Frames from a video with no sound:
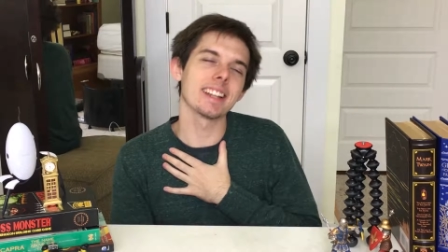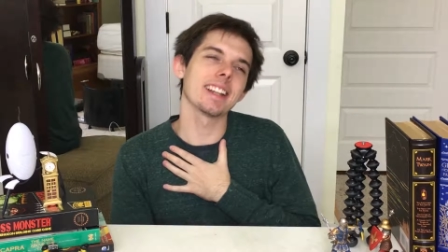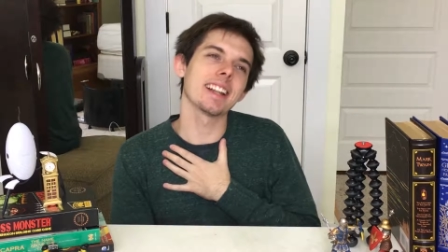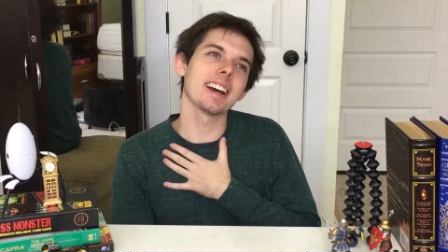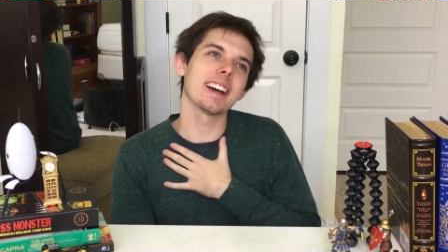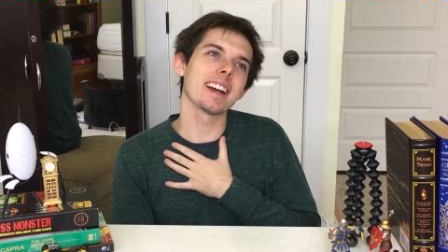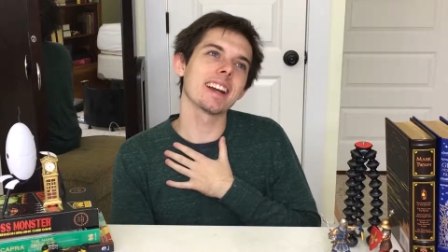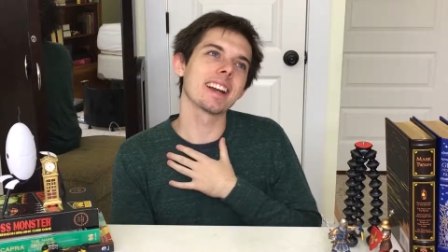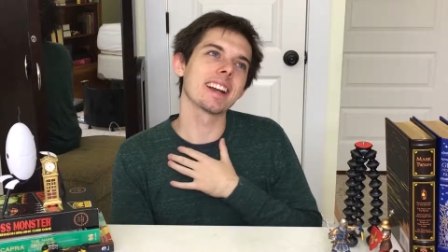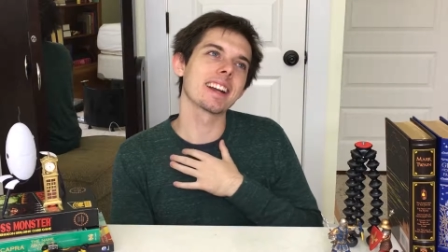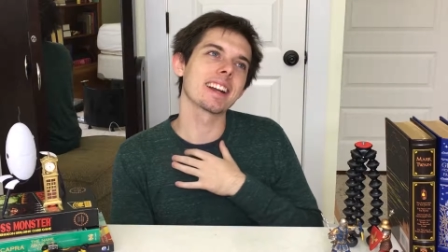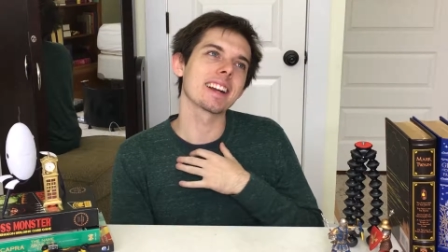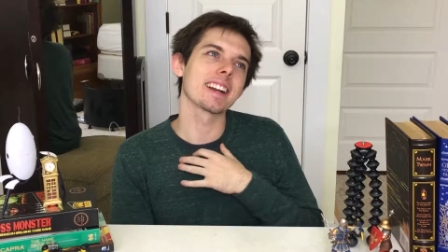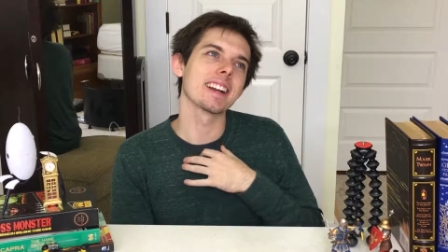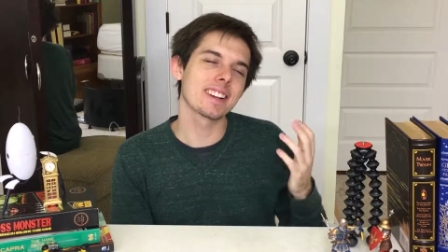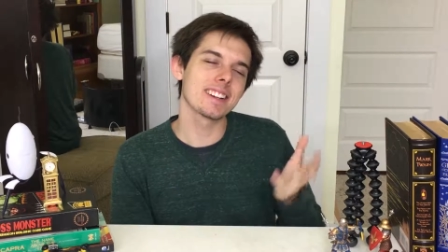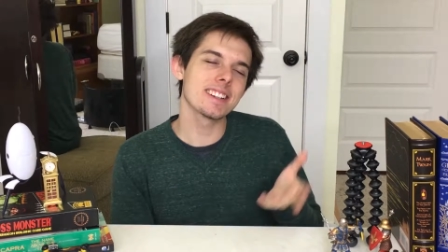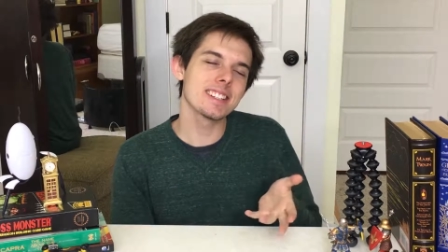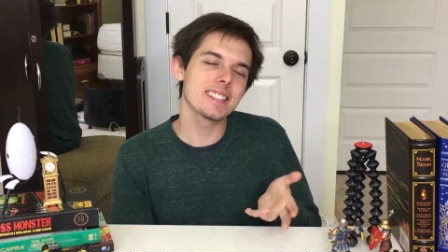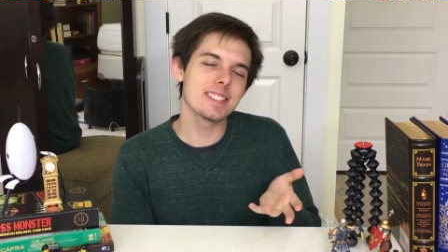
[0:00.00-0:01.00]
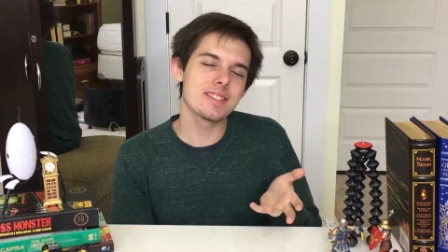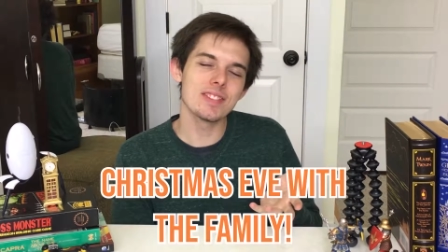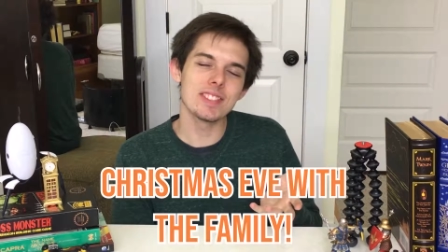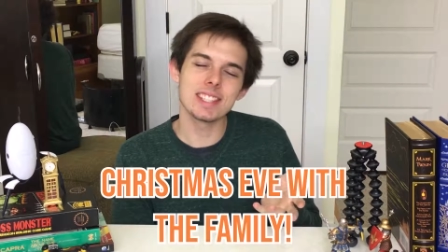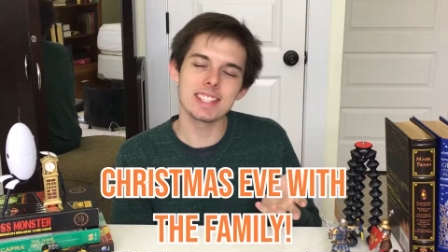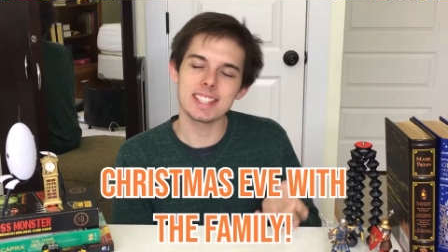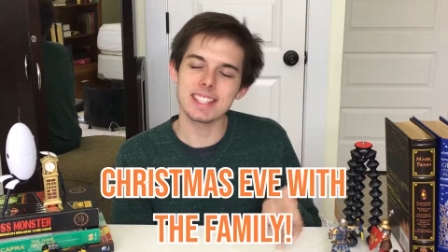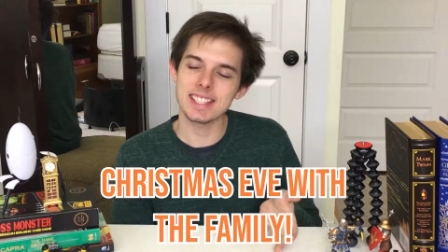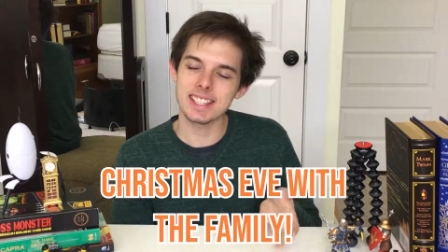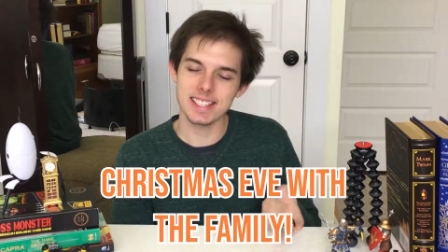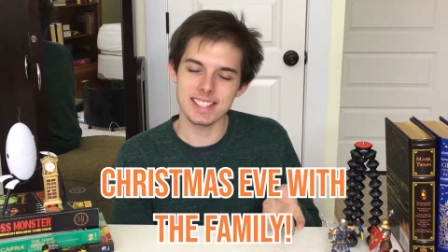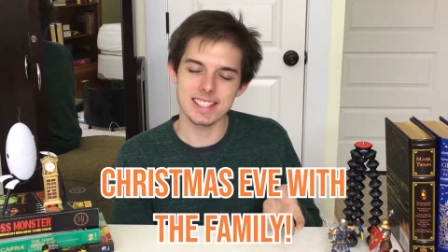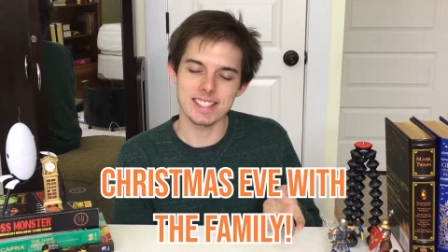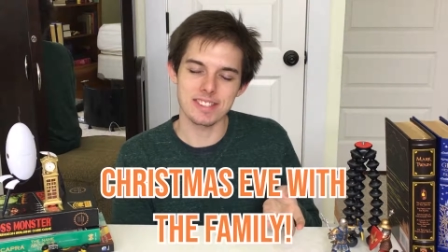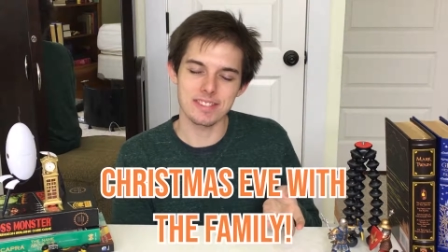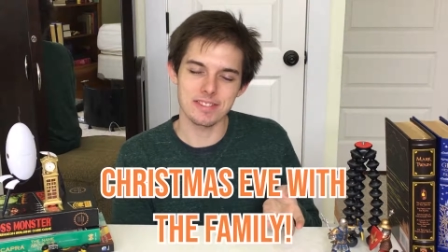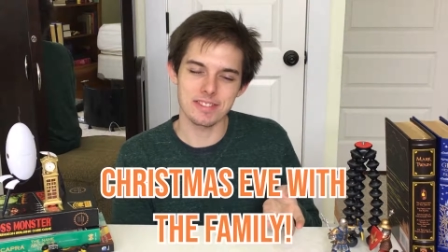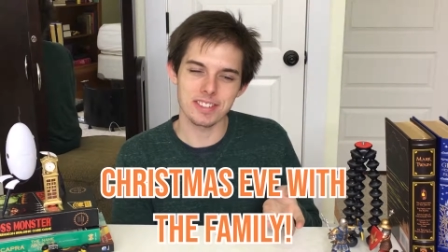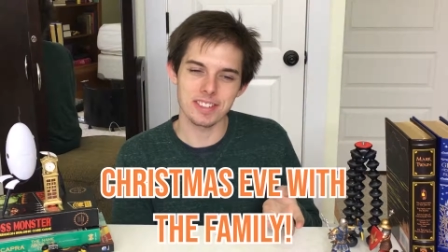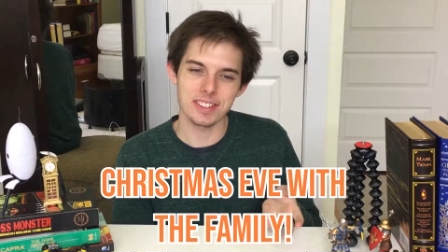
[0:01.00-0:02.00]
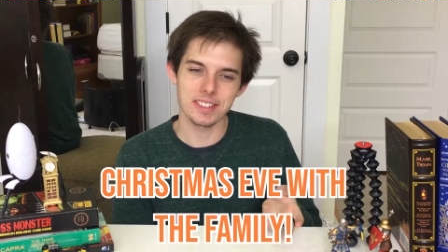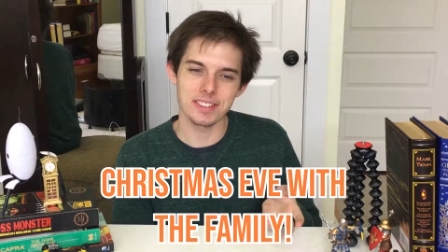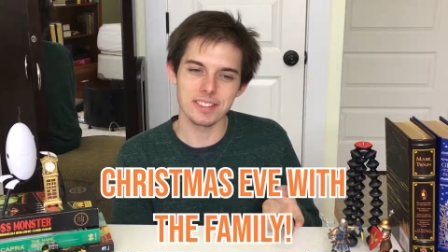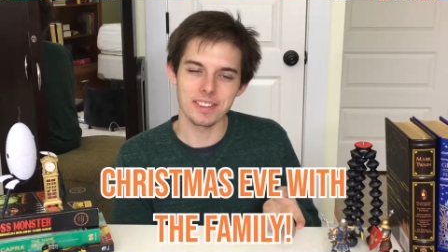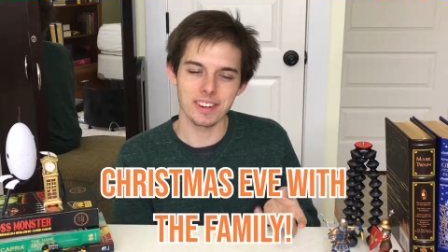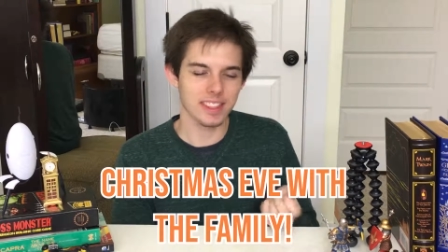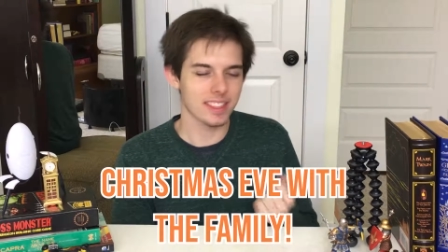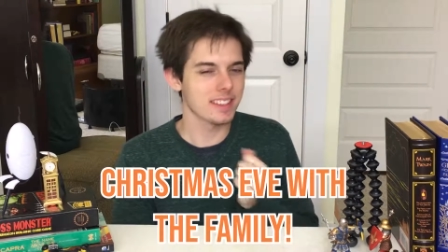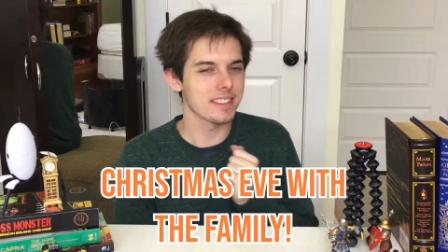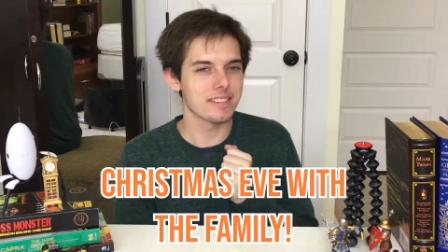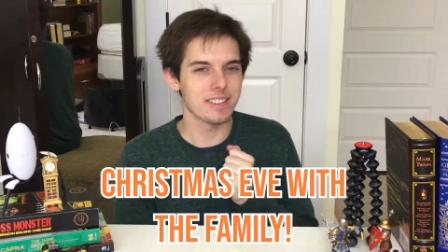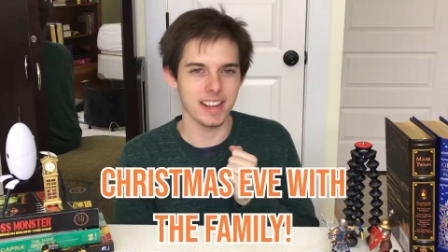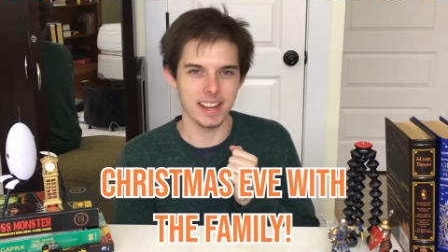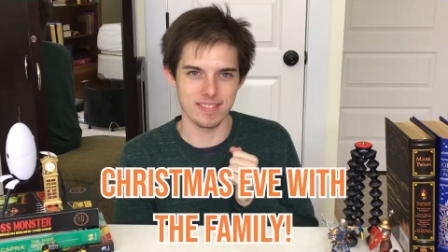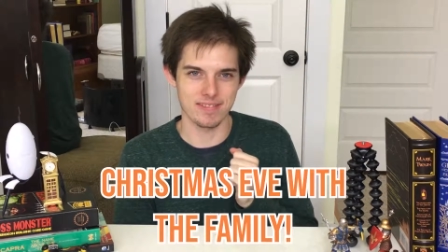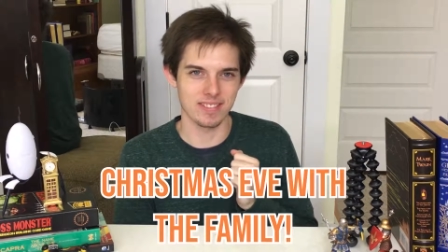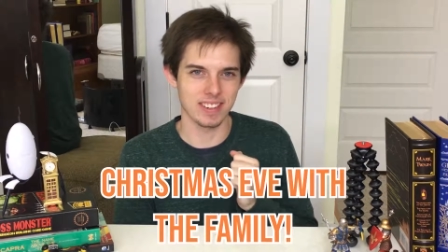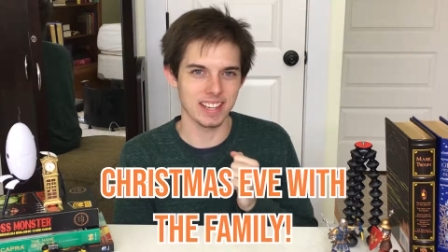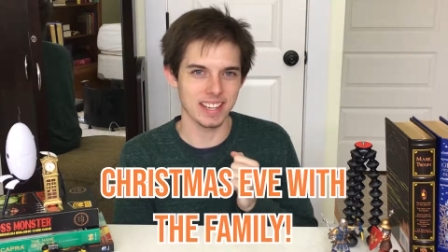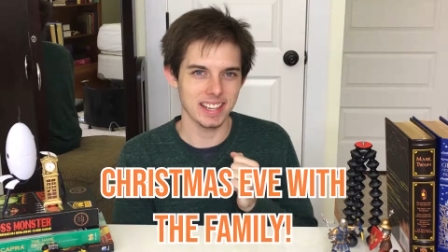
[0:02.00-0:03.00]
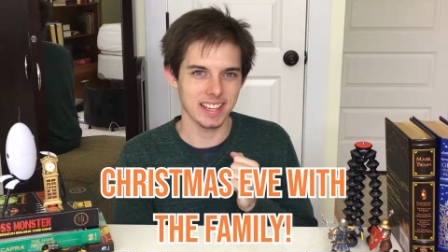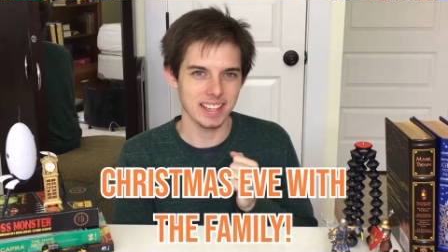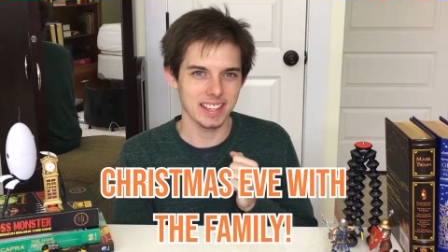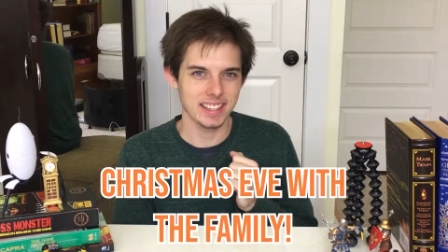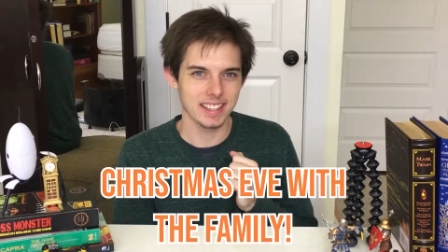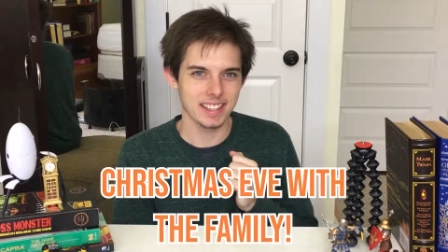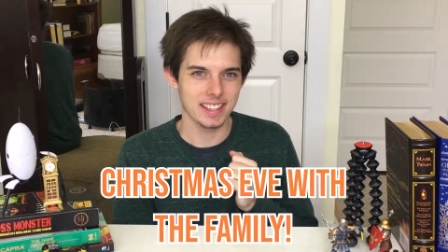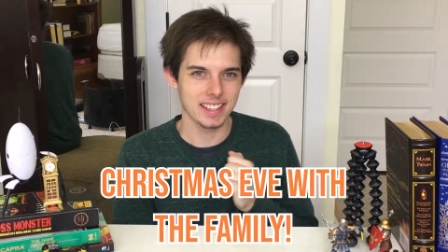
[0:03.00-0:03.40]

like Christmas Eve with the family.